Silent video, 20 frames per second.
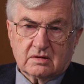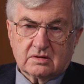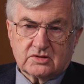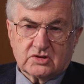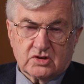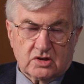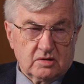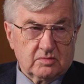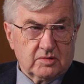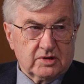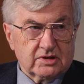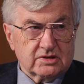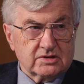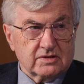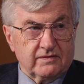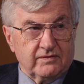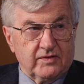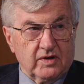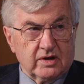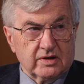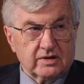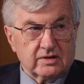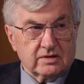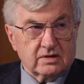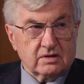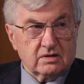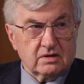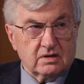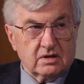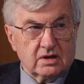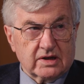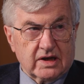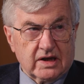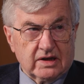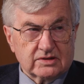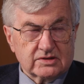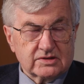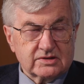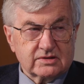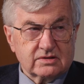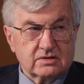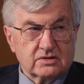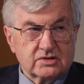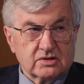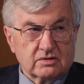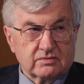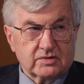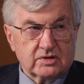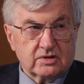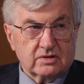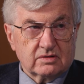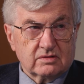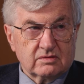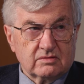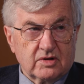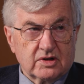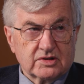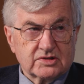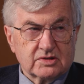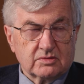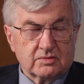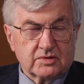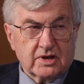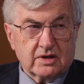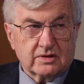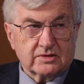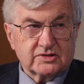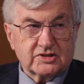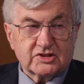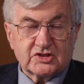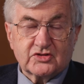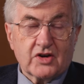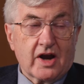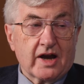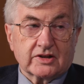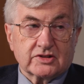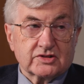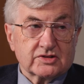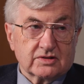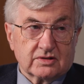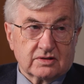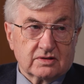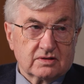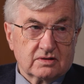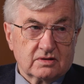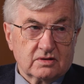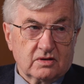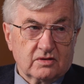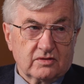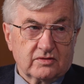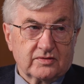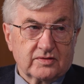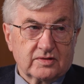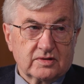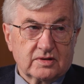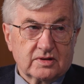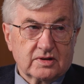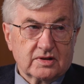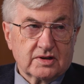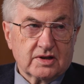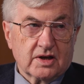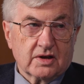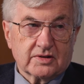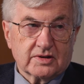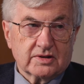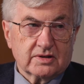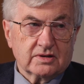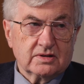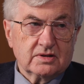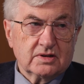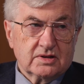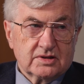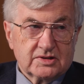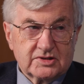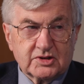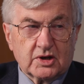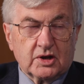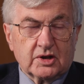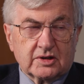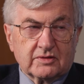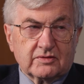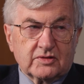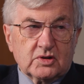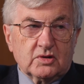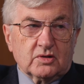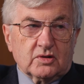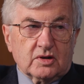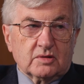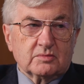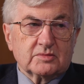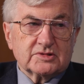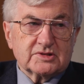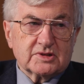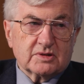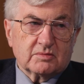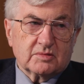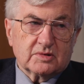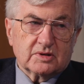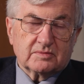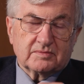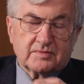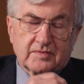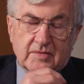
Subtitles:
Germany to fight against Soviet Russia without distraction of the other side of Europe, as it were.